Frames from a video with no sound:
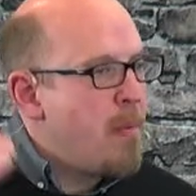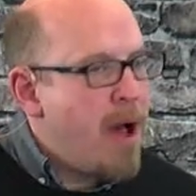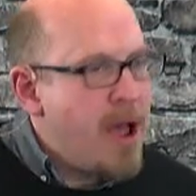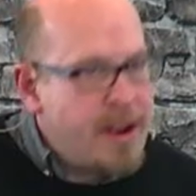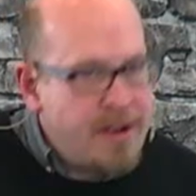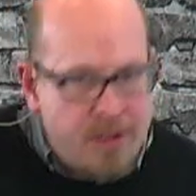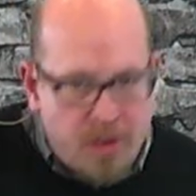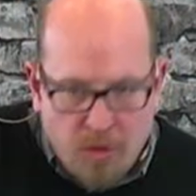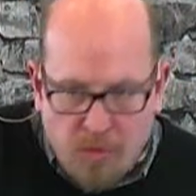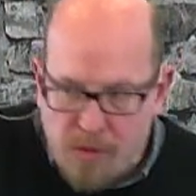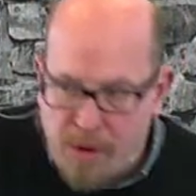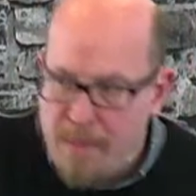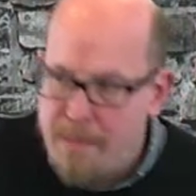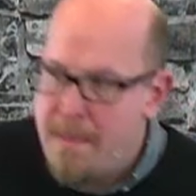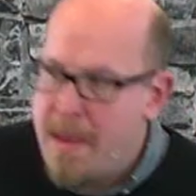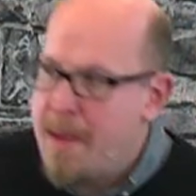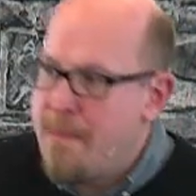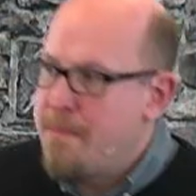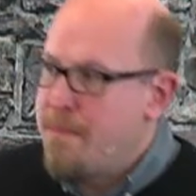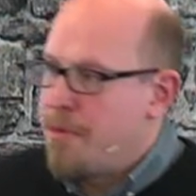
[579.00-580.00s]
mind to
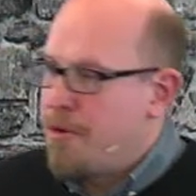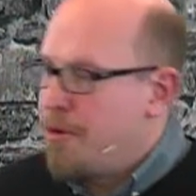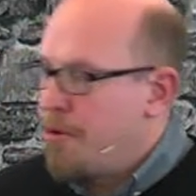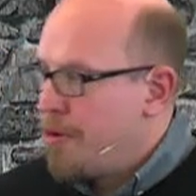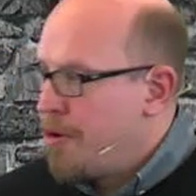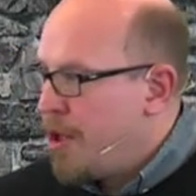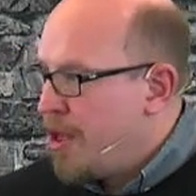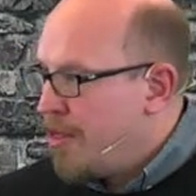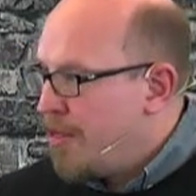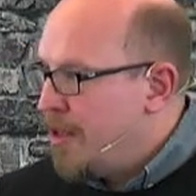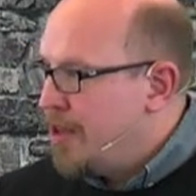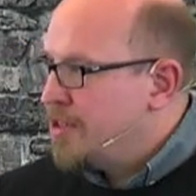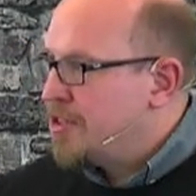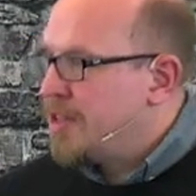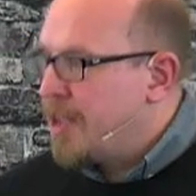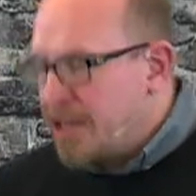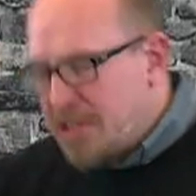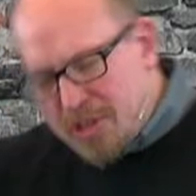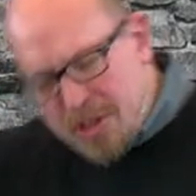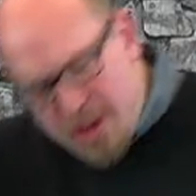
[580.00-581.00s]
remember these
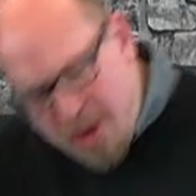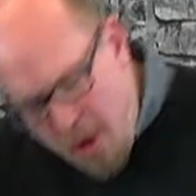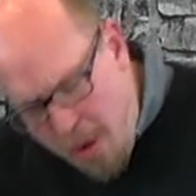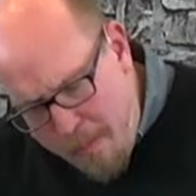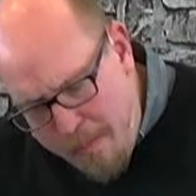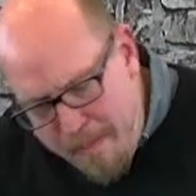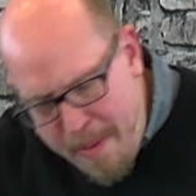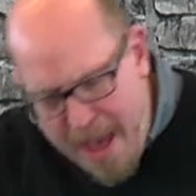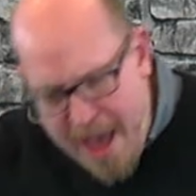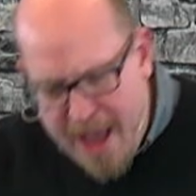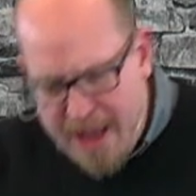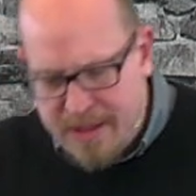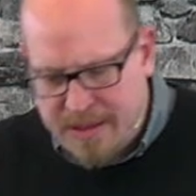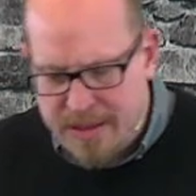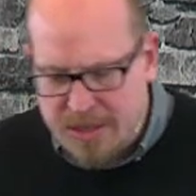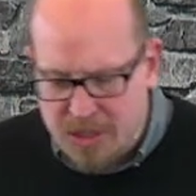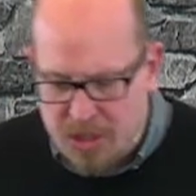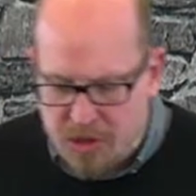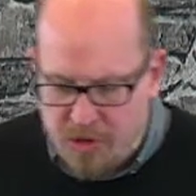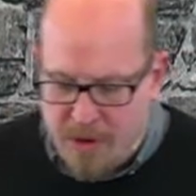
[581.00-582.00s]
things, to go back
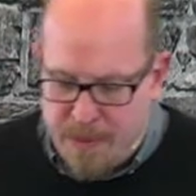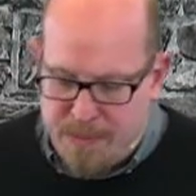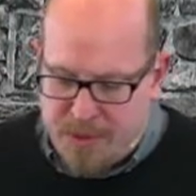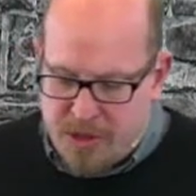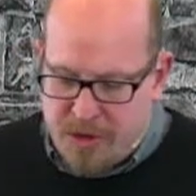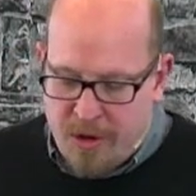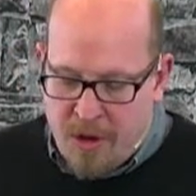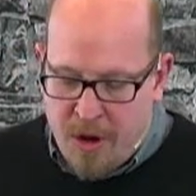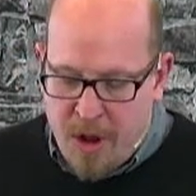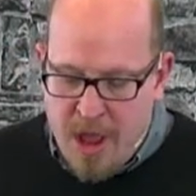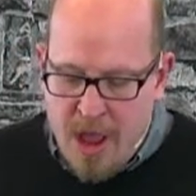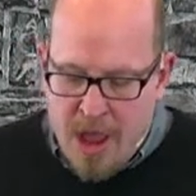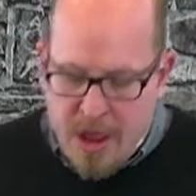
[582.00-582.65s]
to Scripture,